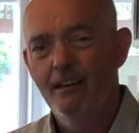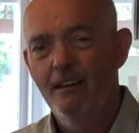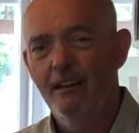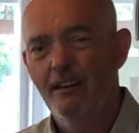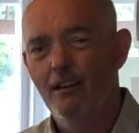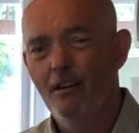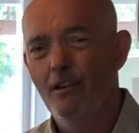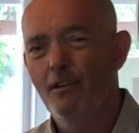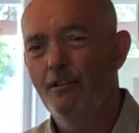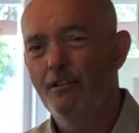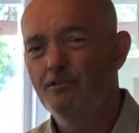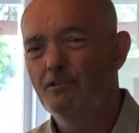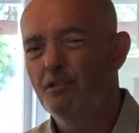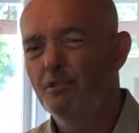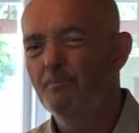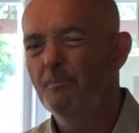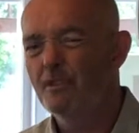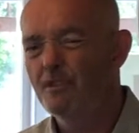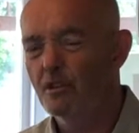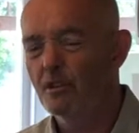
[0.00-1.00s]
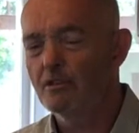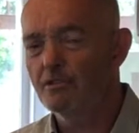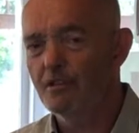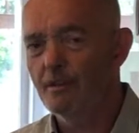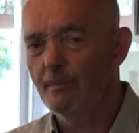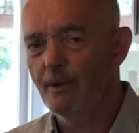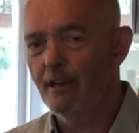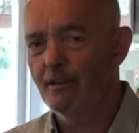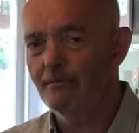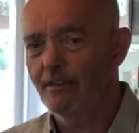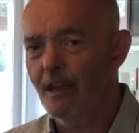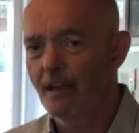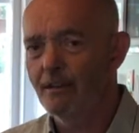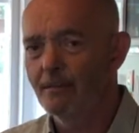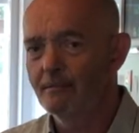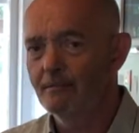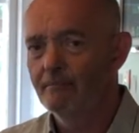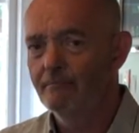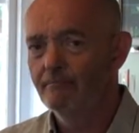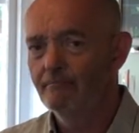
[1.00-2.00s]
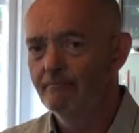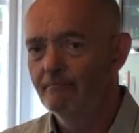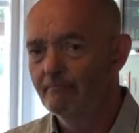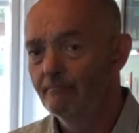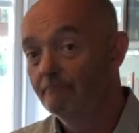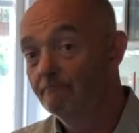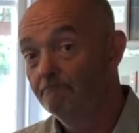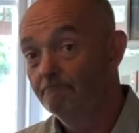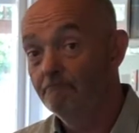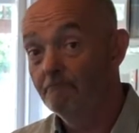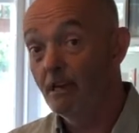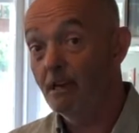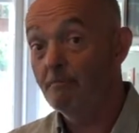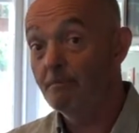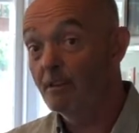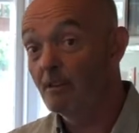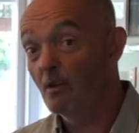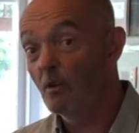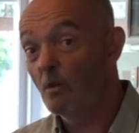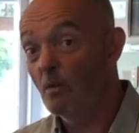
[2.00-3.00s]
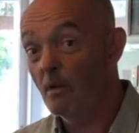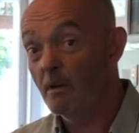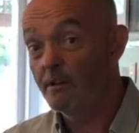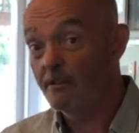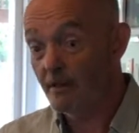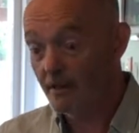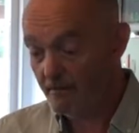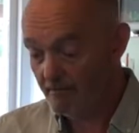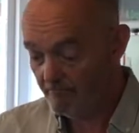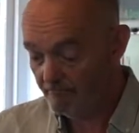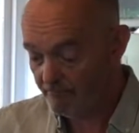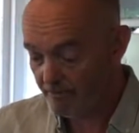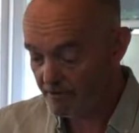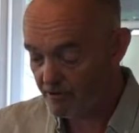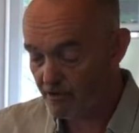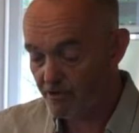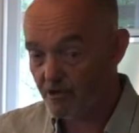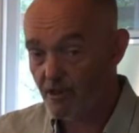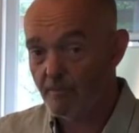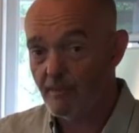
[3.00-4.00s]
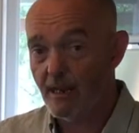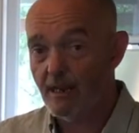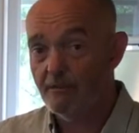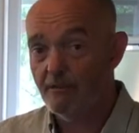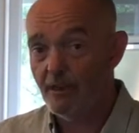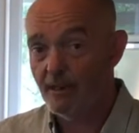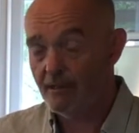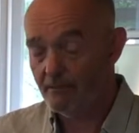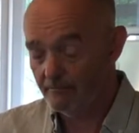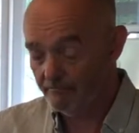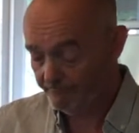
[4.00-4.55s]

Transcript: kind of should be just about done. Maybe not quite done, but just about done.